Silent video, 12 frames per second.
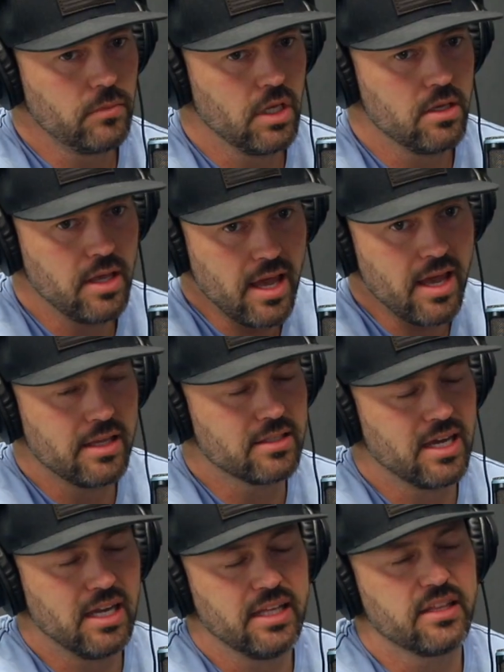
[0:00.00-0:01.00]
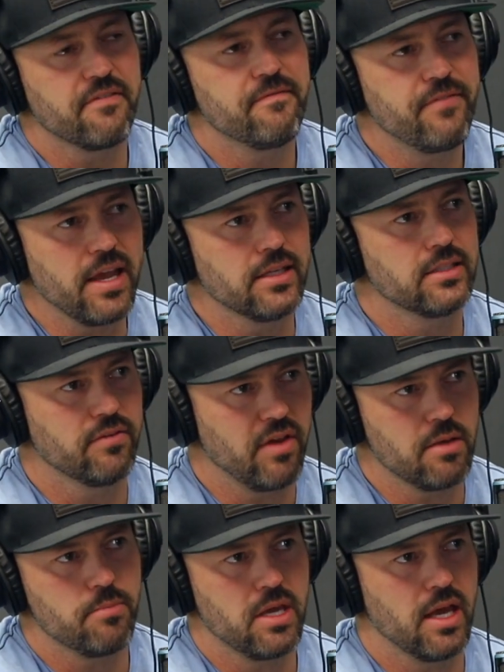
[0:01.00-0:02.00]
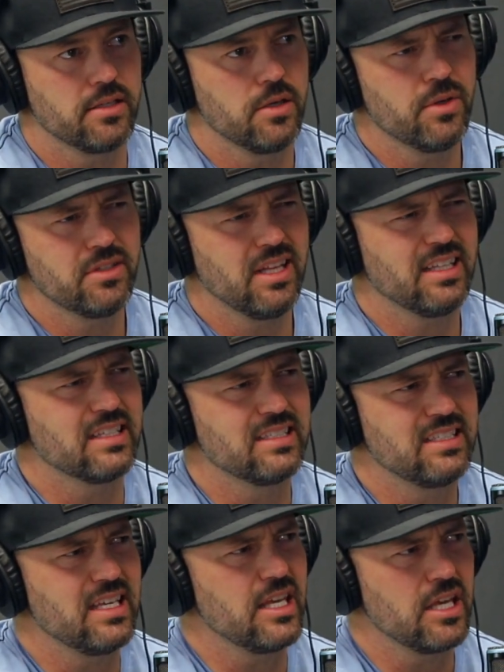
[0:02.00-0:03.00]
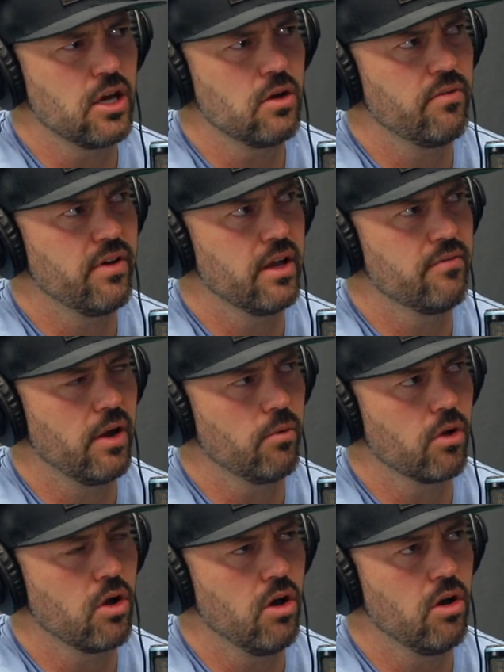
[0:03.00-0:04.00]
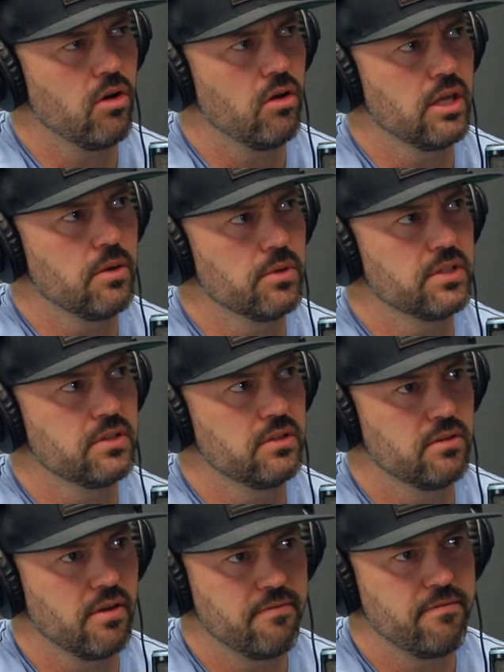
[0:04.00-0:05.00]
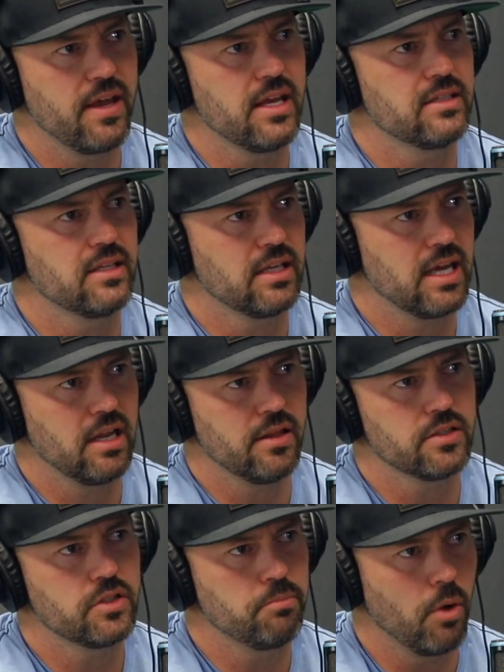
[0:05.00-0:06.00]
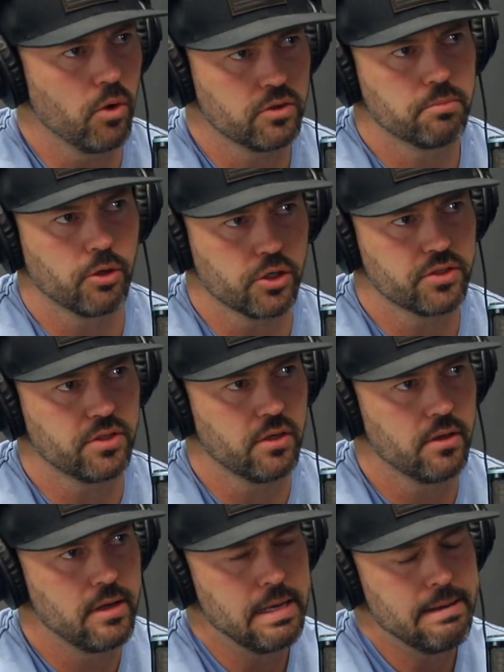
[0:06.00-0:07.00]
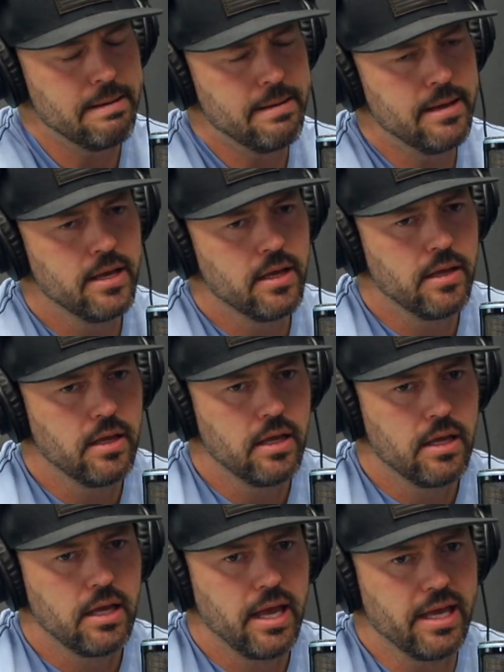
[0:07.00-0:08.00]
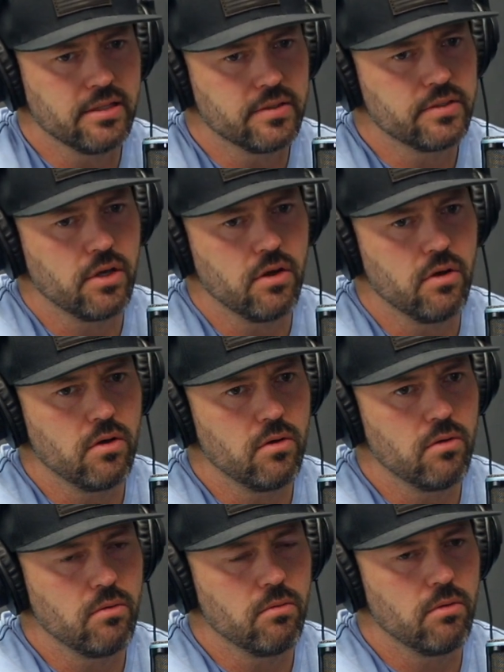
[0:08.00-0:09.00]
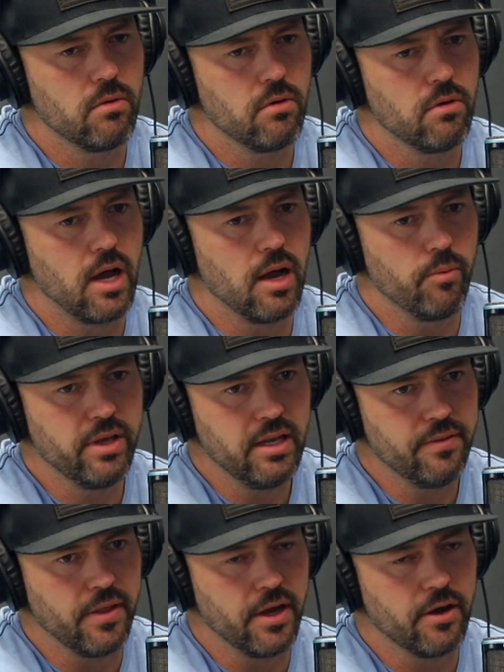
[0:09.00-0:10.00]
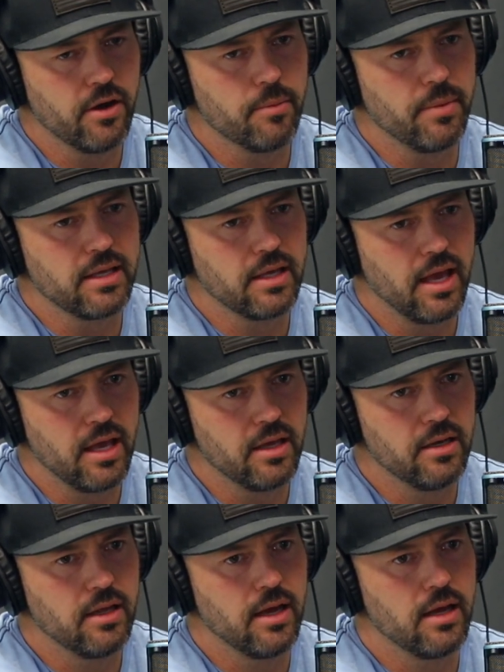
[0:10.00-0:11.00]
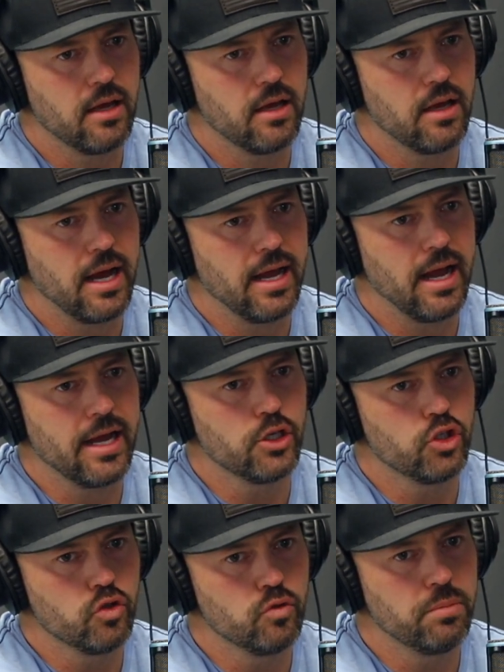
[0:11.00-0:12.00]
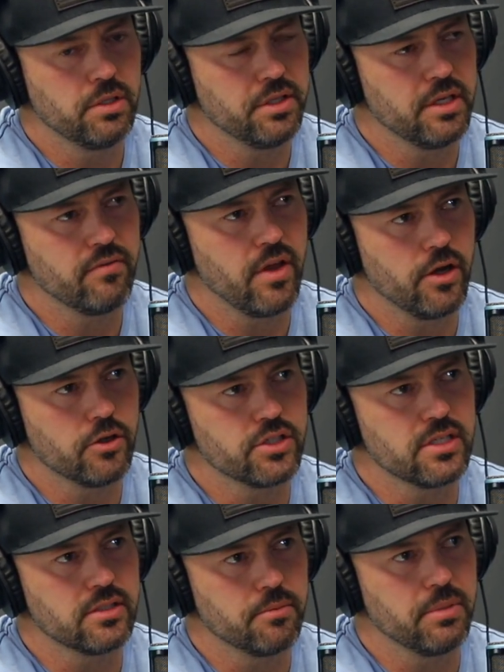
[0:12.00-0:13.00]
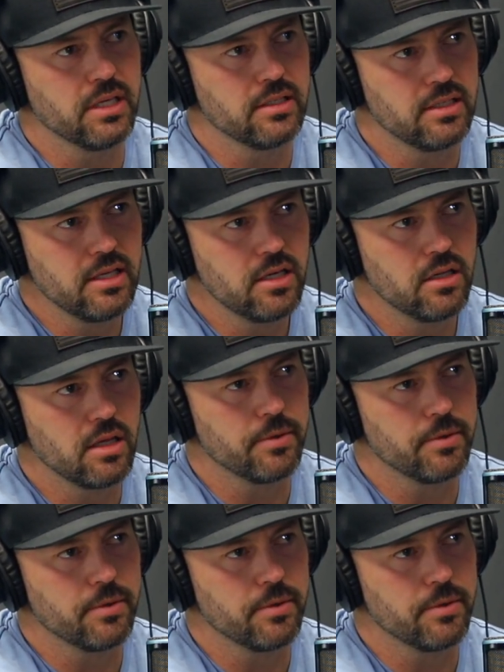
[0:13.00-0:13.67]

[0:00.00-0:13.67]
Yeah, he's kind of like the face of APS. He wasn't like the CEO, if I recall. He was the face and kind of the spokesperson. And so I went in there, and I'm like, Ed, I do believe energy is a big deal. I've been